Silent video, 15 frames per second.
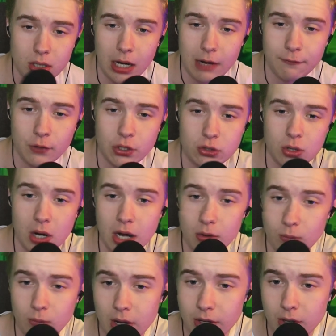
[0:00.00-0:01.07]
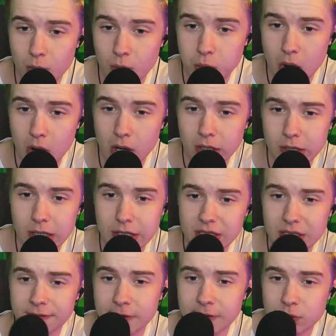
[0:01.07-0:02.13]
And if we try to run the world a
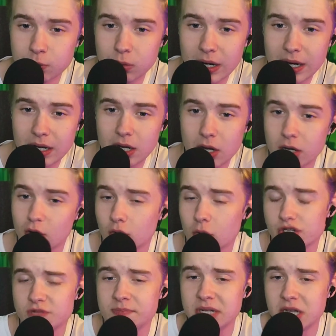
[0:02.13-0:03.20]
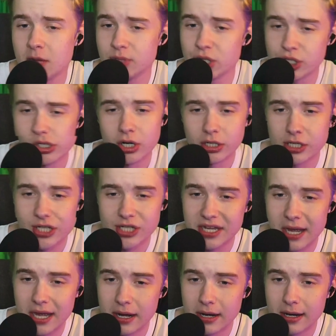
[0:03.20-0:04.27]
different way, it all just becomes a circus
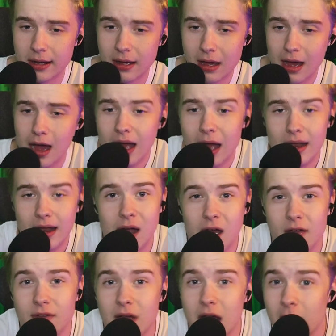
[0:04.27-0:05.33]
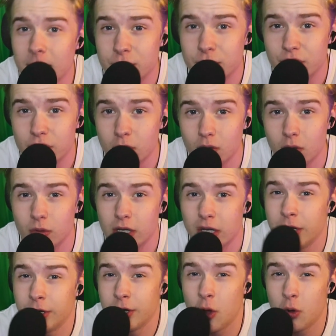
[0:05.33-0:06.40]
again? I have
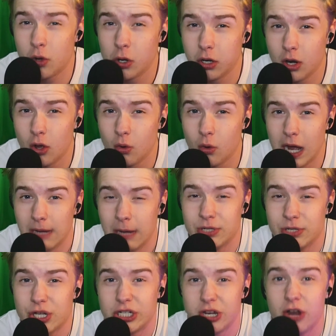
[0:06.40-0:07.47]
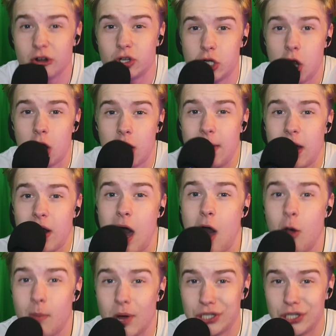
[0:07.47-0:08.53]
absolutely no clue. I'm just here to talk about
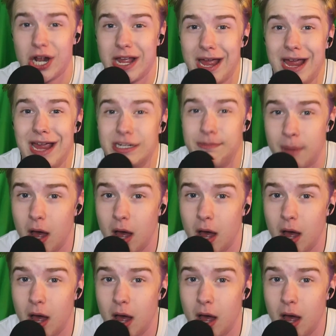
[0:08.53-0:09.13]
how much I hate